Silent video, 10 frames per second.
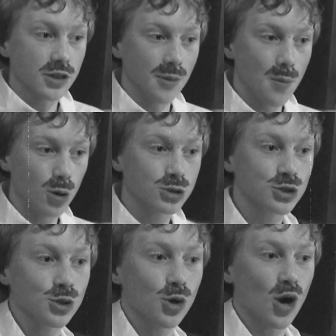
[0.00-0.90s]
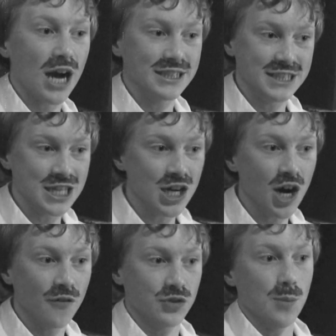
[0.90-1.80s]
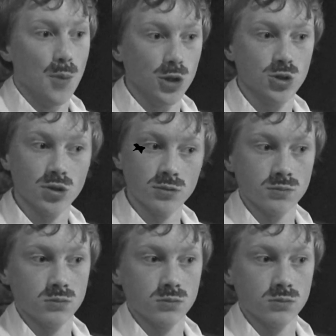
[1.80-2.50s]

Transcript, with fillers: the most to your idea of the motto?